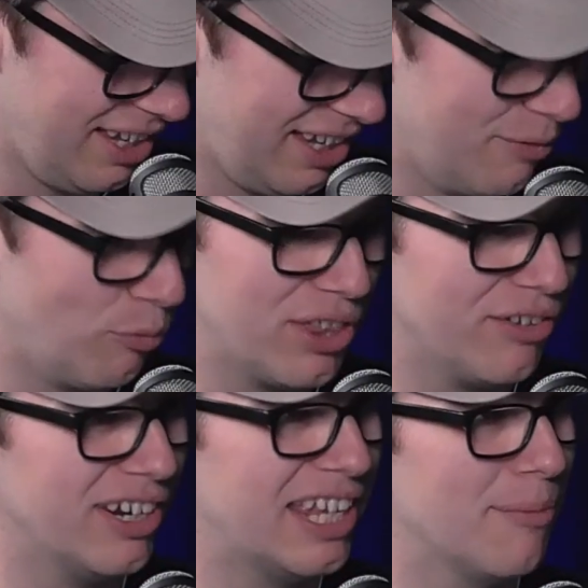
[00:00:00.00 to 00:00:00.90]

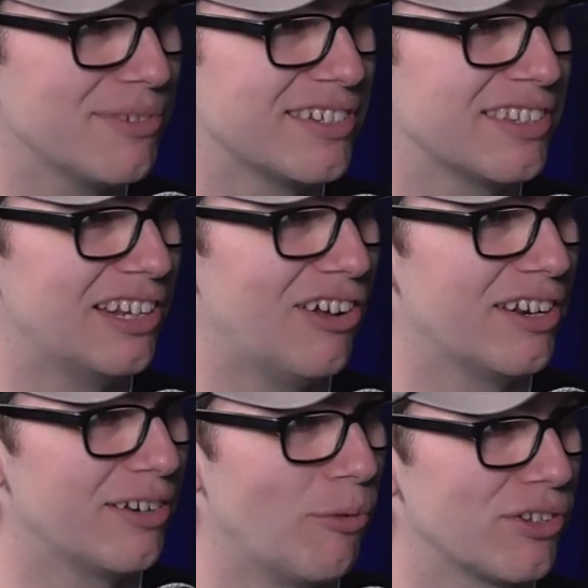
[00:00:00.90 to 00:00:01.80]
Whether he comes into the line
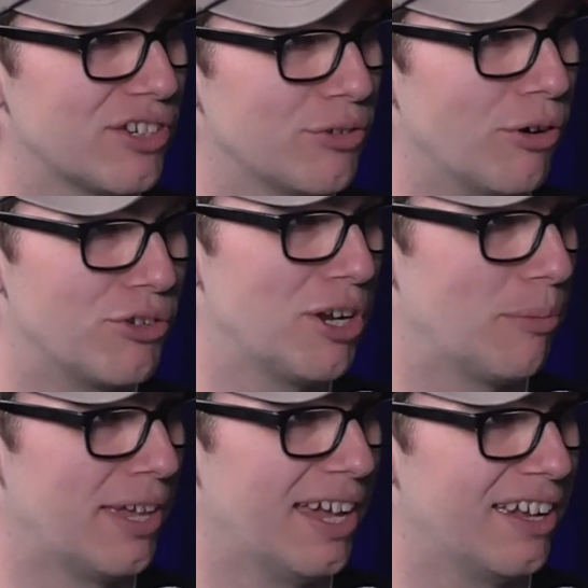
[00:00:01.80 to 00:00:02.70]
and wants to do a
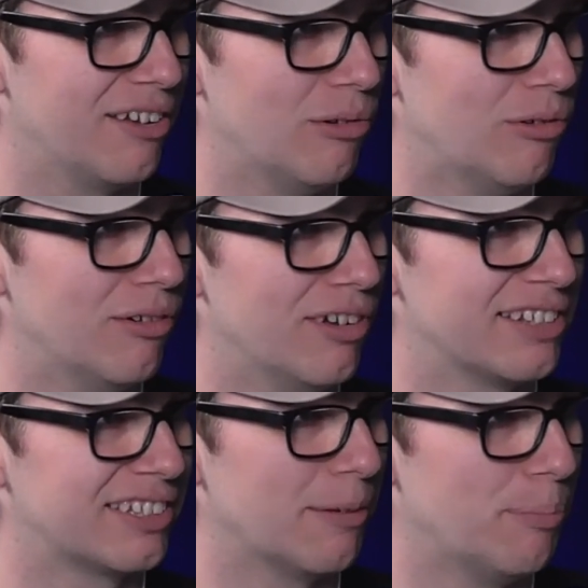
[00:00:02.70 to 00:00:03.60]
chip kick or a
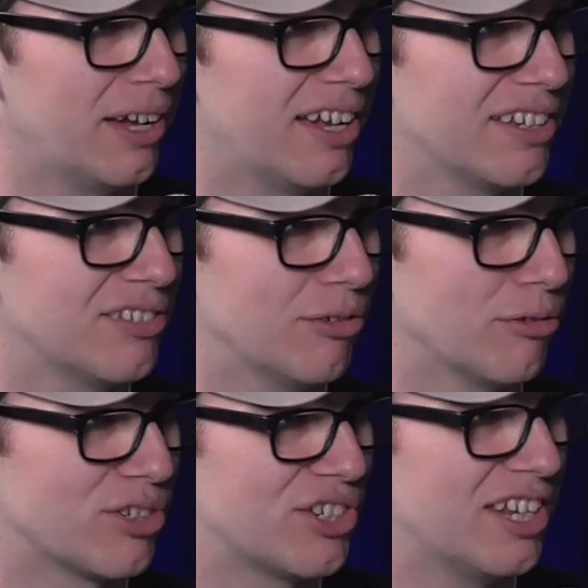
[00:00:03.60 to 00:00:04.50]
skip pass
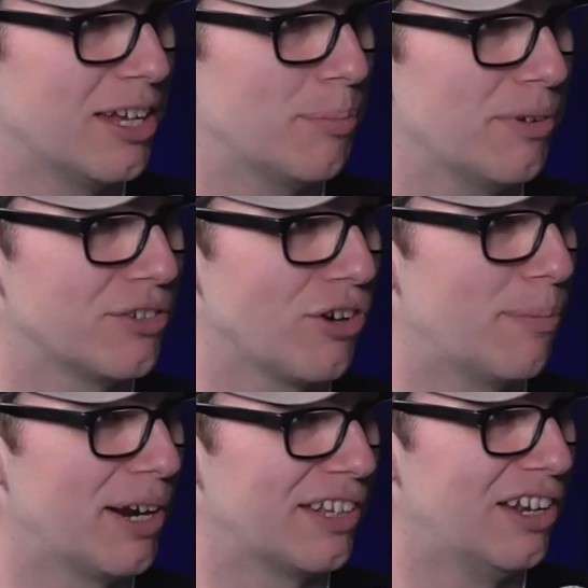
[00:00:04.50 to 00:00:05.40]
or a step and try to
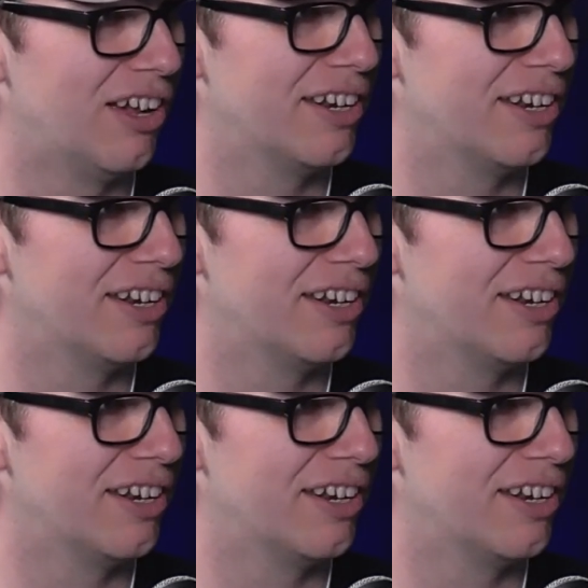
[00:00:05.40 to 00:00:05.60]
break the line.